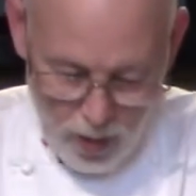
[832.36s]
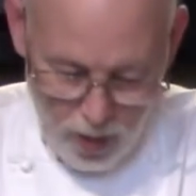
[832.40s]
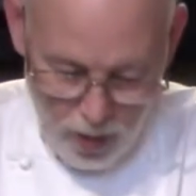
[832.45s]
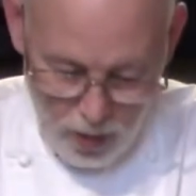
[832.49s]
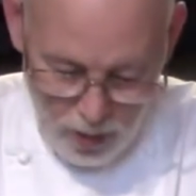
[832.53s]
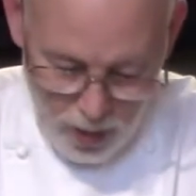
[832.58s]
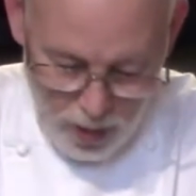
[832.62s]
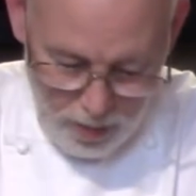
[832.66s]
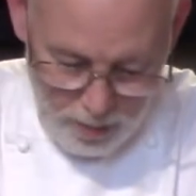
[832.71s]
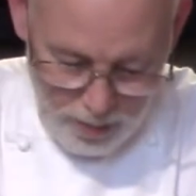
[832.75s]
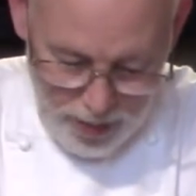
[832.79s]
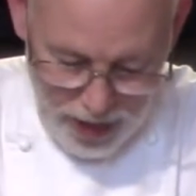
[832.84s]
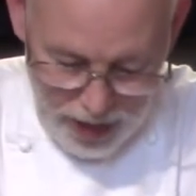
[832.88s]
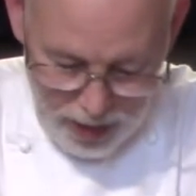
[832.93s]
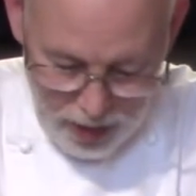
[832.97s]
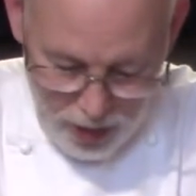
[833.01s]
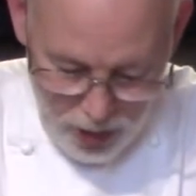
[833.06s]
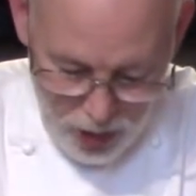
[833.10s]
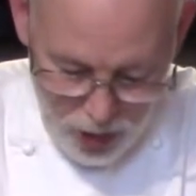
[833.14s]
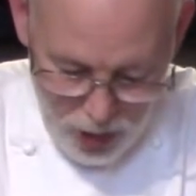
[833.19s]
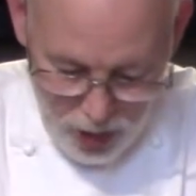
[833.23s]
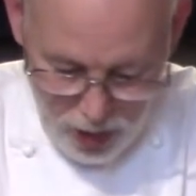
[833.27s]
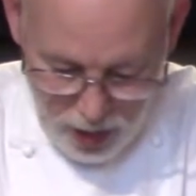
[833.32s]
Come back to
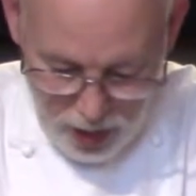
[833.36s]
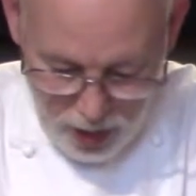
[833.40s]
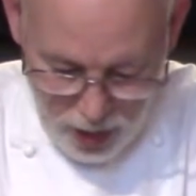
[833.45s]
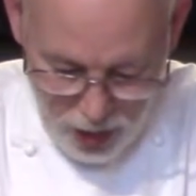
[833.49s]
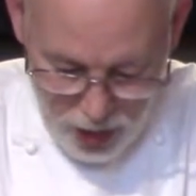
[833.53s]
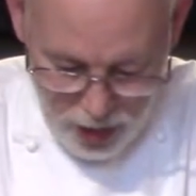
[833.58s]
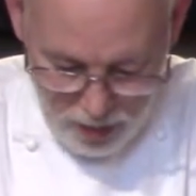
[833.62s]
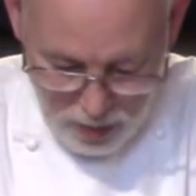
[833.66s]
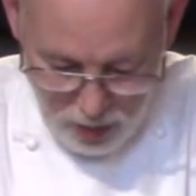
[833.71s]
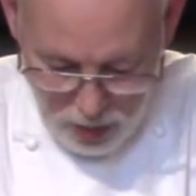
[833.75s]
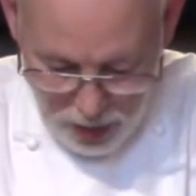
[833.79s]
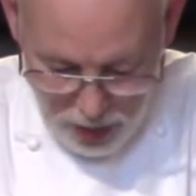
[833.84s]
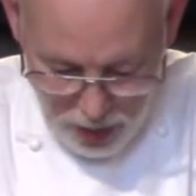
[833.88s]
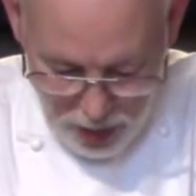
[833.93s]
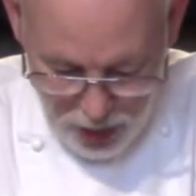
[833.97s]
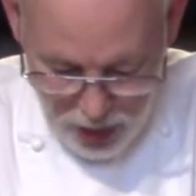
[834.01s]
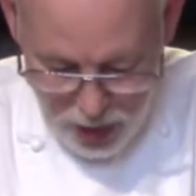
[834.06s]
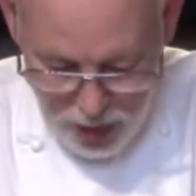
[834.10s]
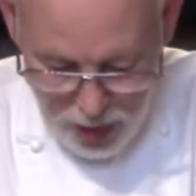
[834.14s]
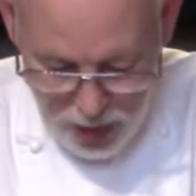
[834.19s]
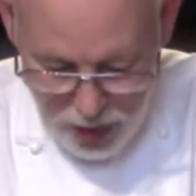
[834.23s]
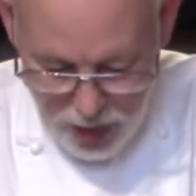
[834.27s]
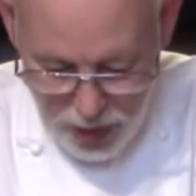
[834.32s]
the chocolate chip one in
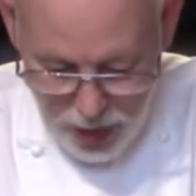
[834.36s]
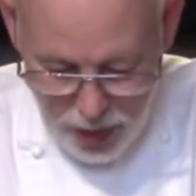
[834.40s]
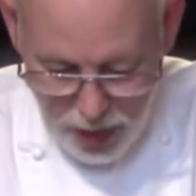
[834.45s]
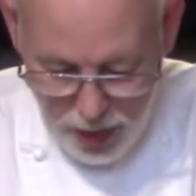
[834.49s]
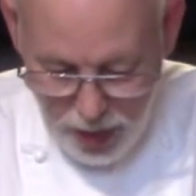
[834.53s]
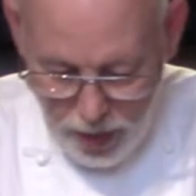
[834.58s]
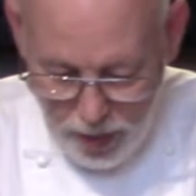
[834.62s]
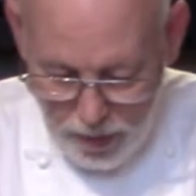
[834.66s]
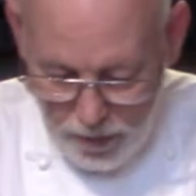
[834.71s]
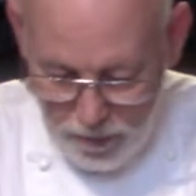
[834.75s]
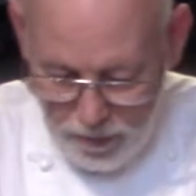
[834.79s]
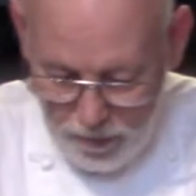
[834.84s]
just a second.